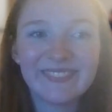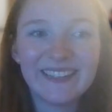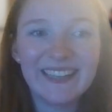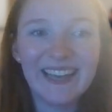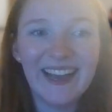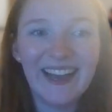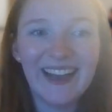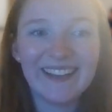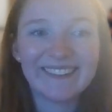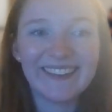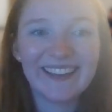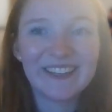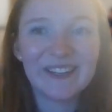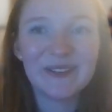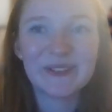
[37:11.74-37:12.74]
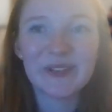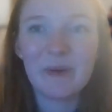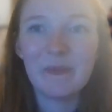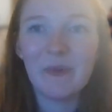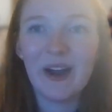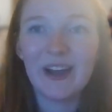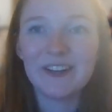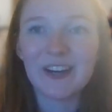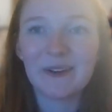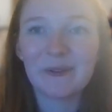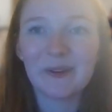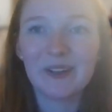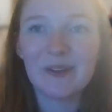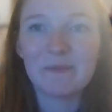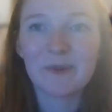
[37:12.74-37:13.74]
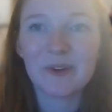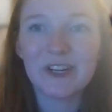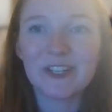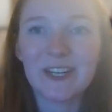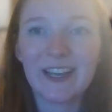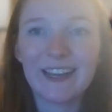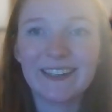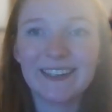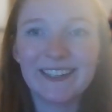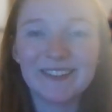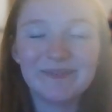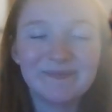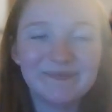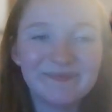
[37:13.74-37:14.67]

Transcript: Yeah, thank you so much. I really appreciate it.